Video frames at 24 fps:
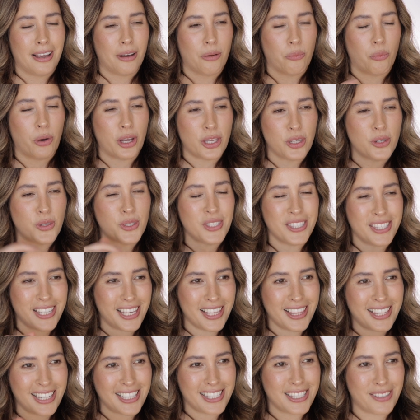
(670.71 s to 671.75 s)
when you
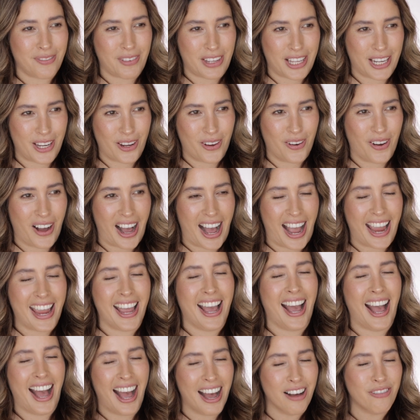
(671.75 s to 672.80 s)
see this video, I
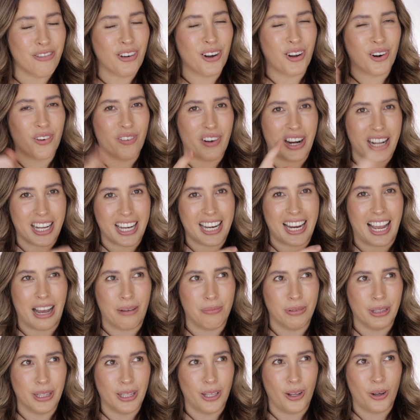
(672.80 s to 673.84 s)
have already
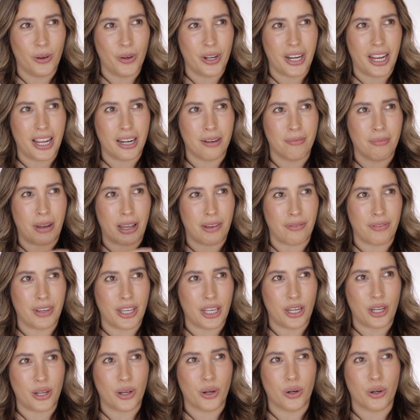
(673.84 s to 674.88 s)
uploaded my
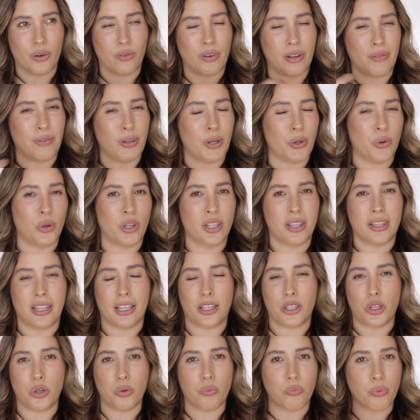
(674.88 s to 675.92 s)
video reviewing the
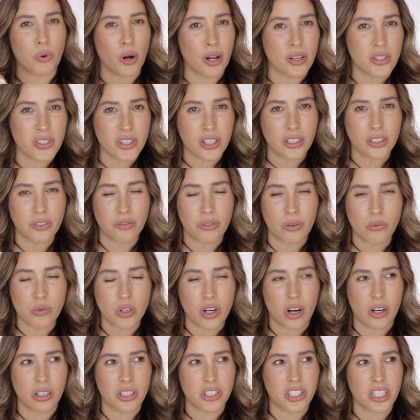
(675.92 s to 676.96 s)
new bronzers from
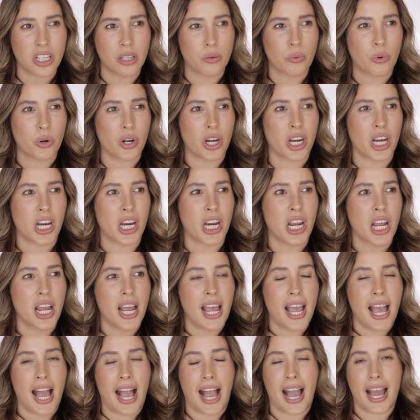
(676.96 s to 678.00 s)
Charlotte Tilbury
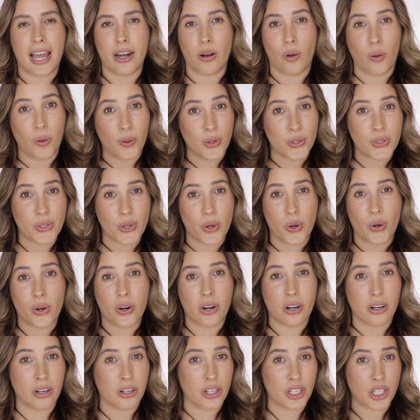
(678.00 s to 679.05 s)
and also
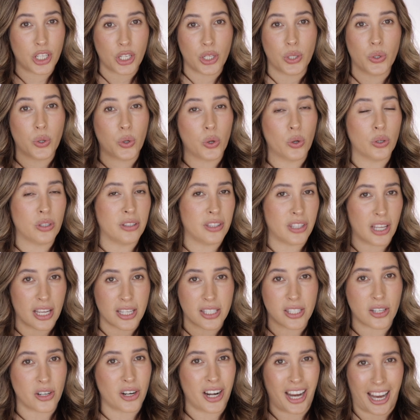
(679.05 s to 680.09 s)
her new
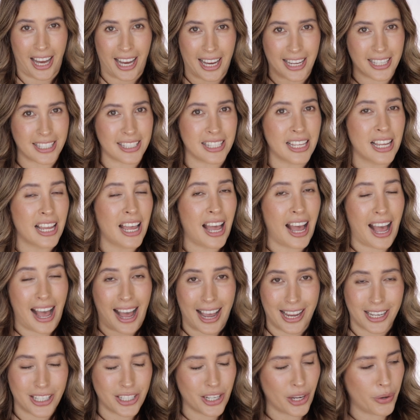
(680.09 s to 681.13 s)
Desert Haze
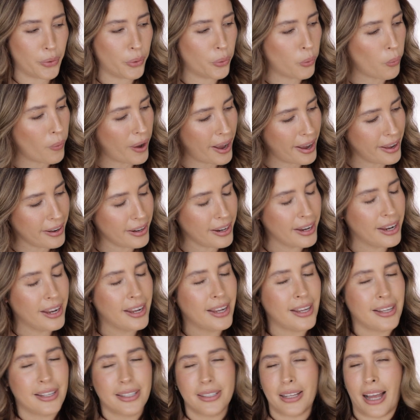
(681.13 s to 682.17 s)
eyeshadow quad.
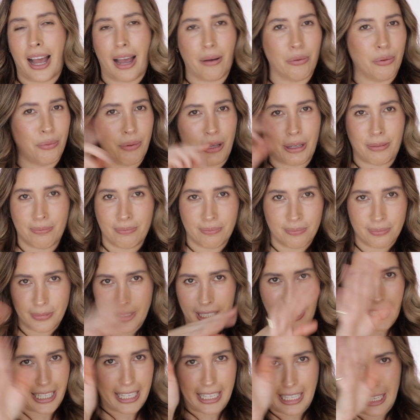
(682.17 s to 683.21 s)
I will be
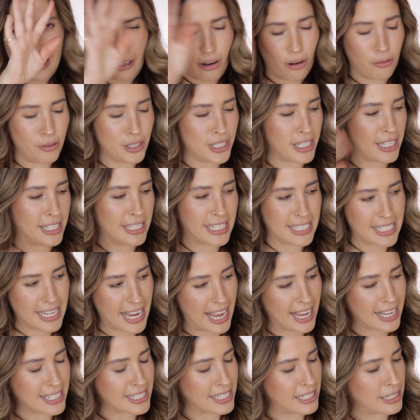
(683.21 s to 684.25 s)
linking it obviously in the
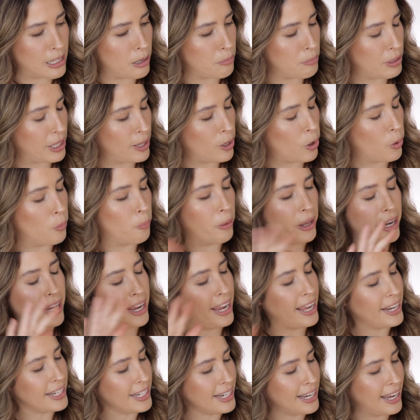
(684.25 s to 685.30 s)
tags and down below, but
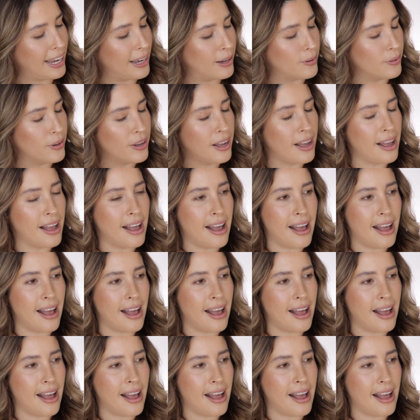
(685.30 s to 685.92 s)
anyhow,